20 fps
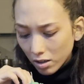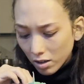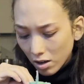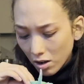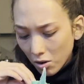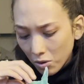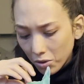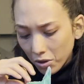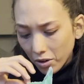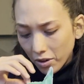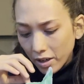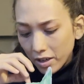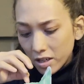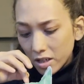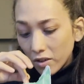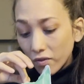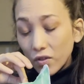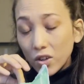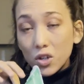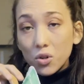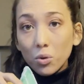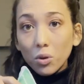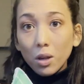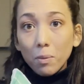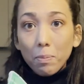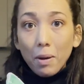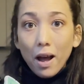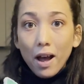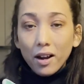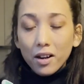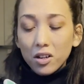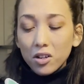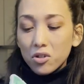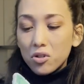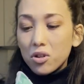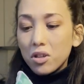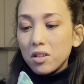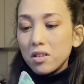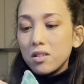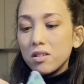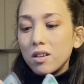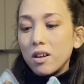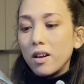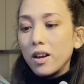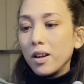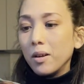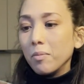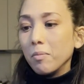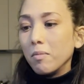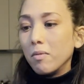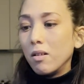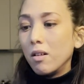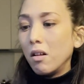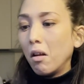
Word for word: Oh, they're individually packaged this time.